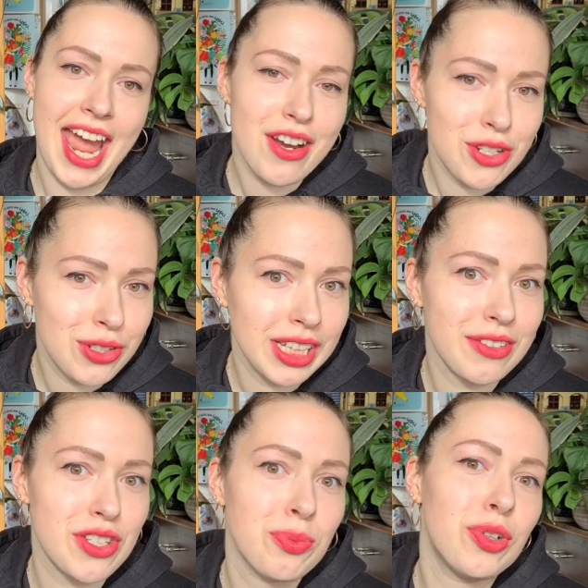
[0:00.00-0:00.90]
Actually,
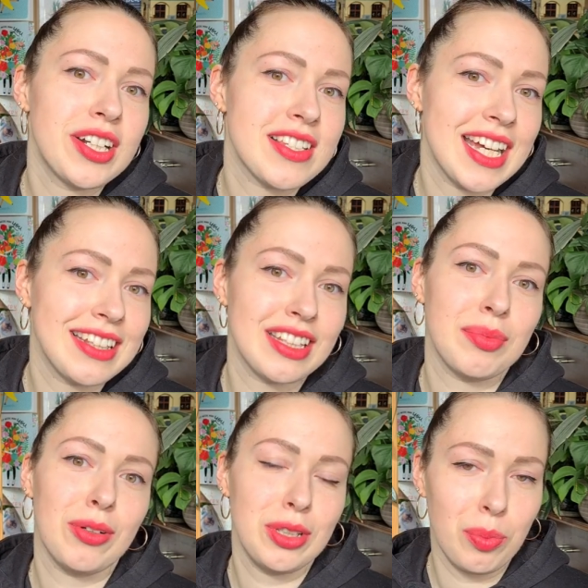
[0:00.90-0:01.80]
I was more excited
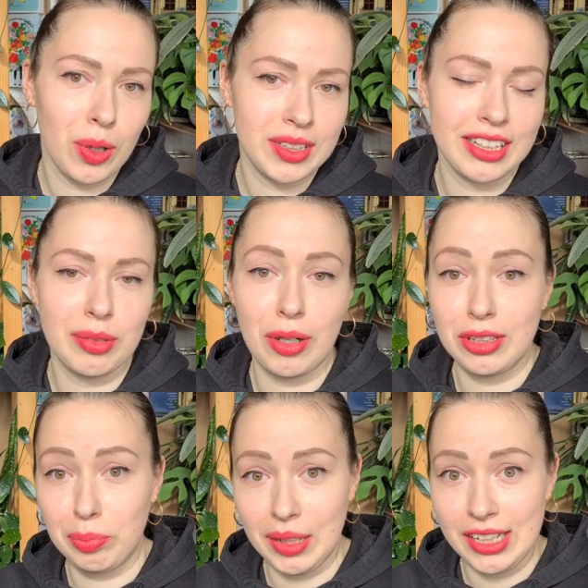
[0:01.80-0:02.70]
about the pot than
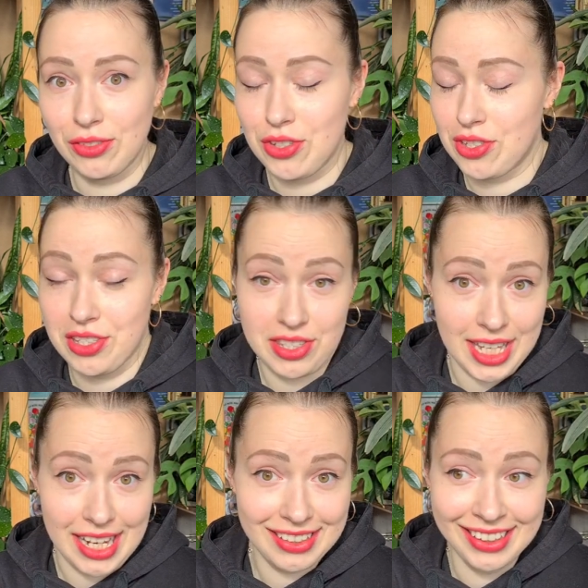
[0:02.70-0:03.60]
about the plant, which is
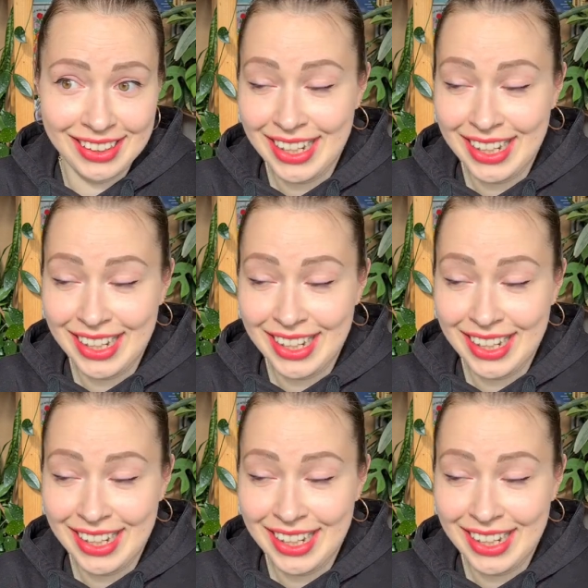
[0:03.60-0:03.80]
insane.